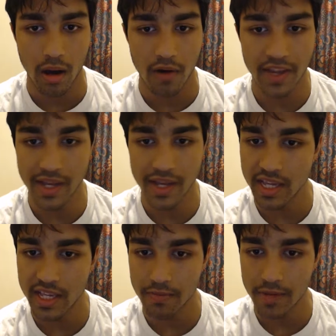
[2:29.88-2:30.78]

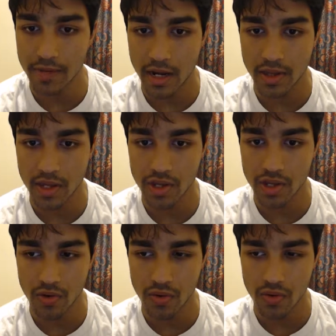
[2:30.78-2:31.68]
feelings mean anything to
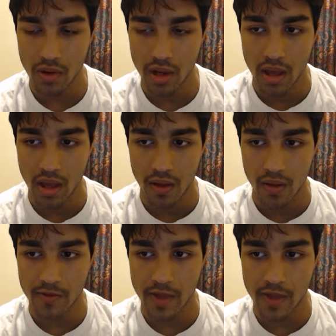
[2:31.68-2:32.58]
you,
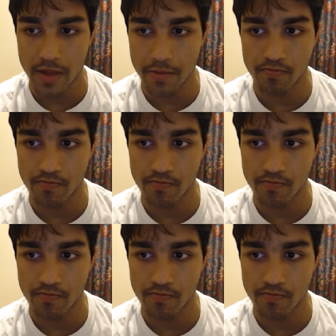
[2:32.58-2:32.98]
that